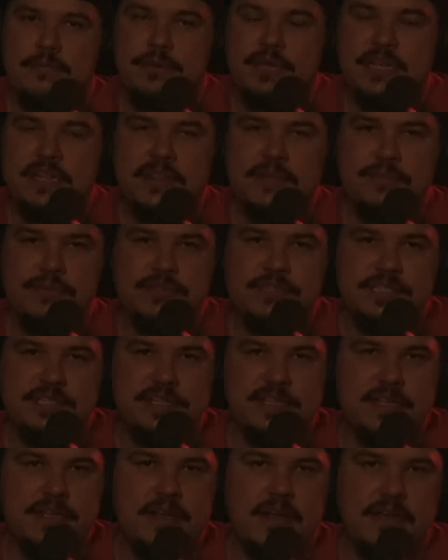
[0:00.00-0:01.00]
But in the
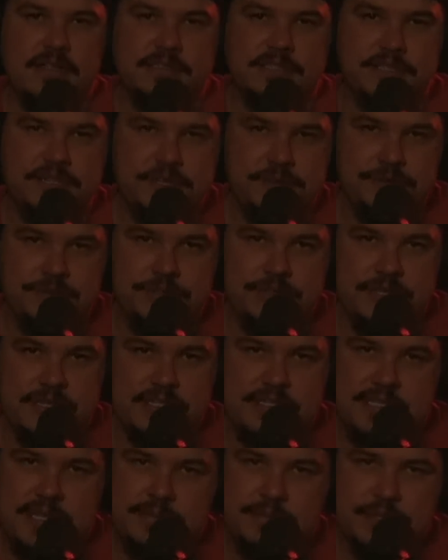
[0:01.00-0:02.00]
Brazilian Constitution,
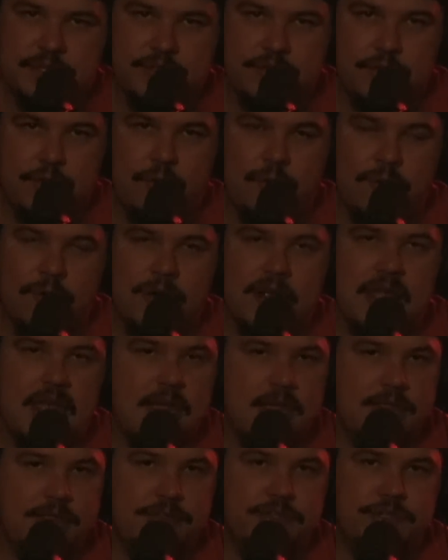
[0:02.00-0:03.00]
it's up to the court
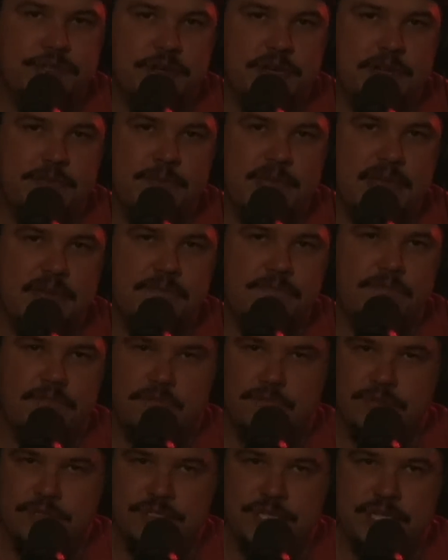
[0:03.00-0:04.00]
and the jury to make a
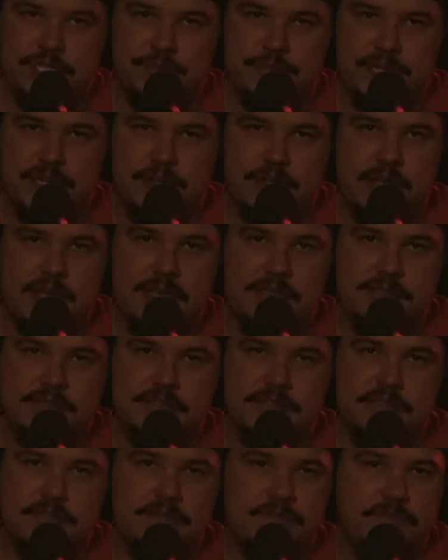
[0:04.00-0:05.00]
formal judgment on
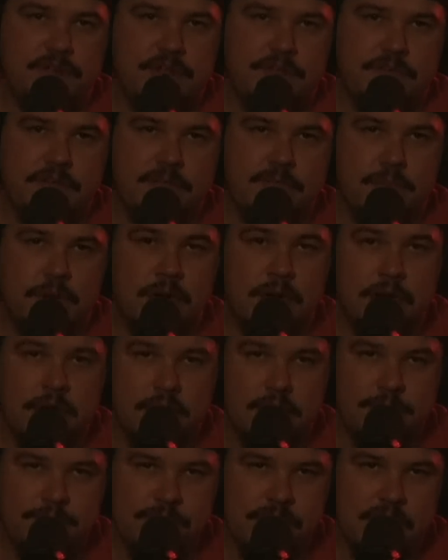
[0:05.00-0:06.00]
cases involving
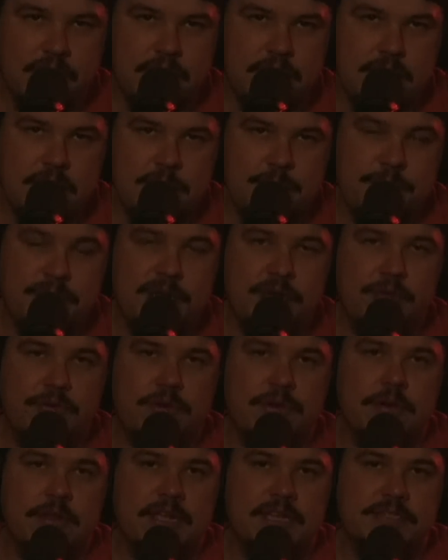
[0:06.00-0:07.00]
murder. But in
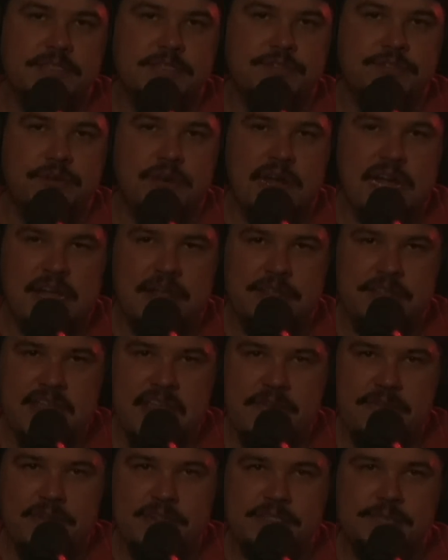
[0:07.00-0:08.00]
order to get to trial,
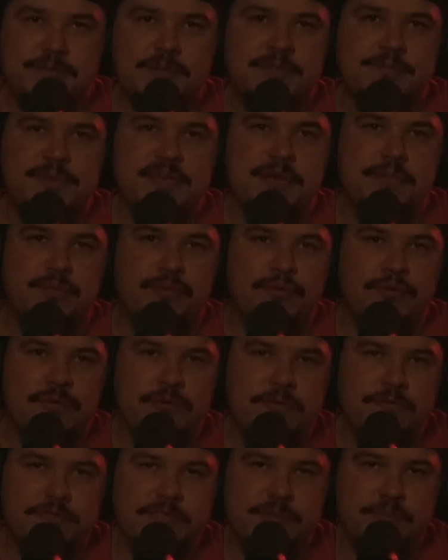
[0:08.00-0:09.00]
the evidence must be
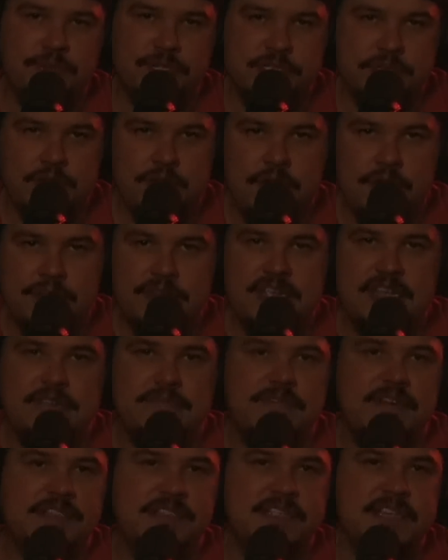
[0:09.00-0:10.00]
approved in what's called the
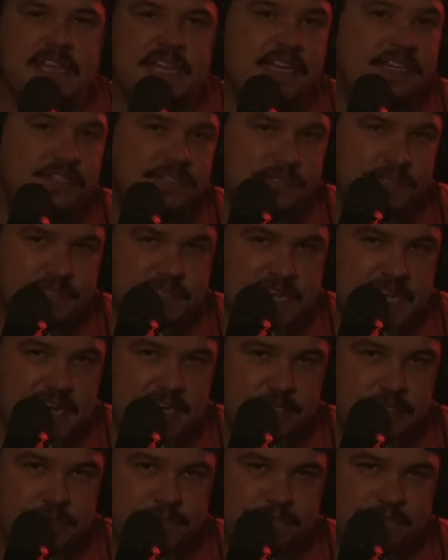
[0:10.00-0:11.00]
investigation
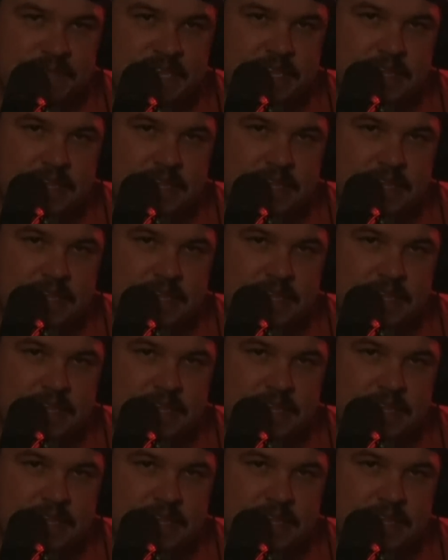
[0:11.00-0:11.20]
stage.